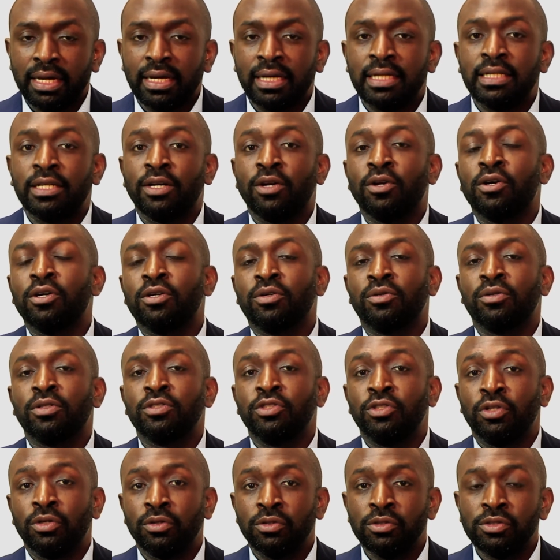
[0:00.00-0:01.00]
In the long run,
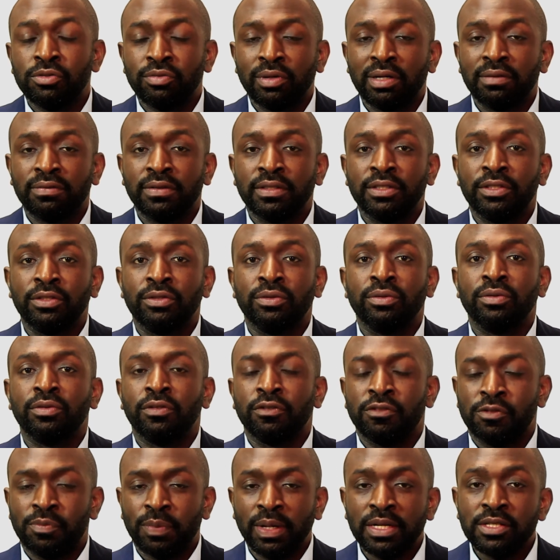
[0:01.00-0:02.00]
you lose revenue.
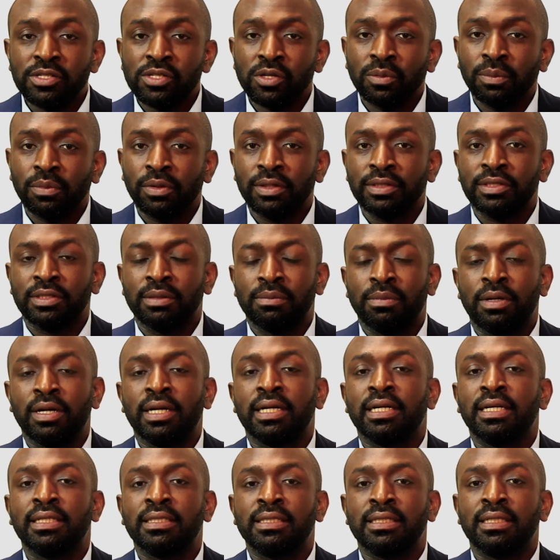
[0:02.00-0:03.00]
You spend so much in
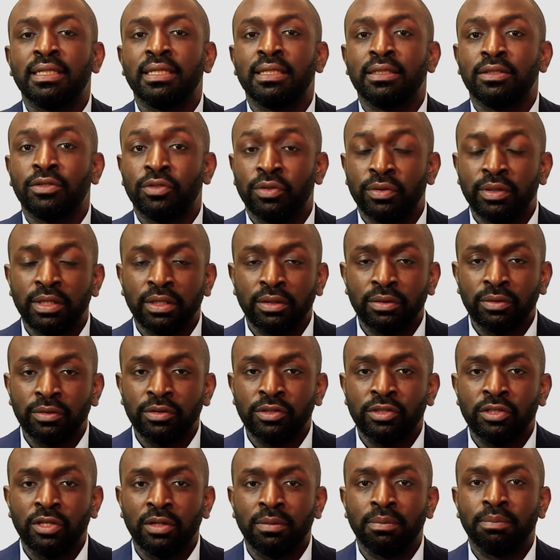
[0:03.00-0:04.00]
marketing, doing a
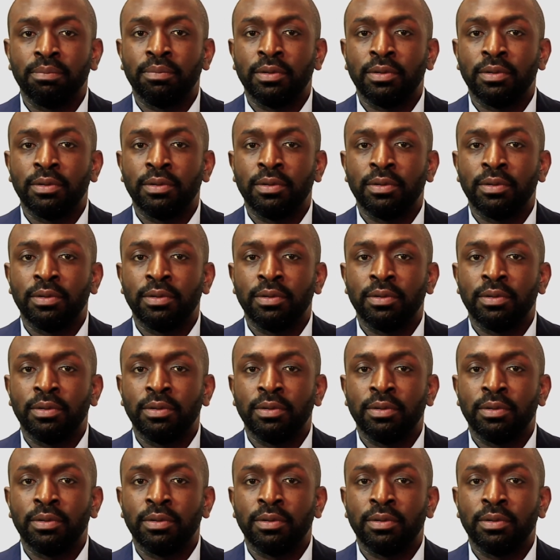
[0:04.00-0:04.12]
good job,